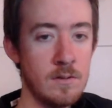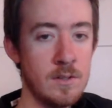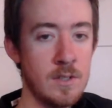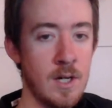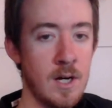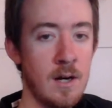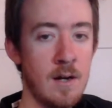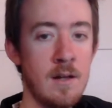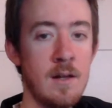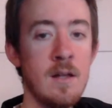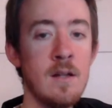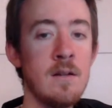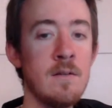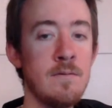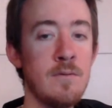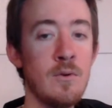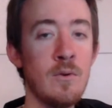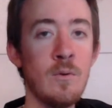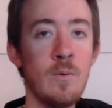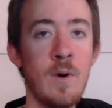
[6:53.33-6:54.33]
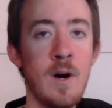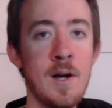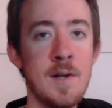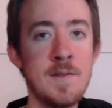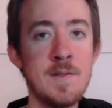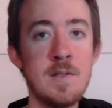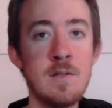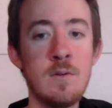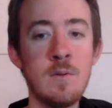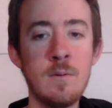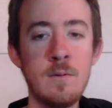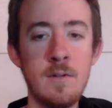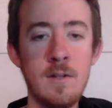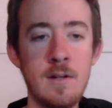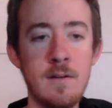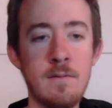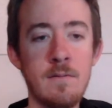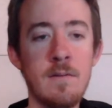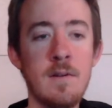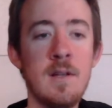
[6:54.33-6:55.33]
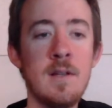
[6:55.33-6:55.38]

die, and if you are wise, then you will live.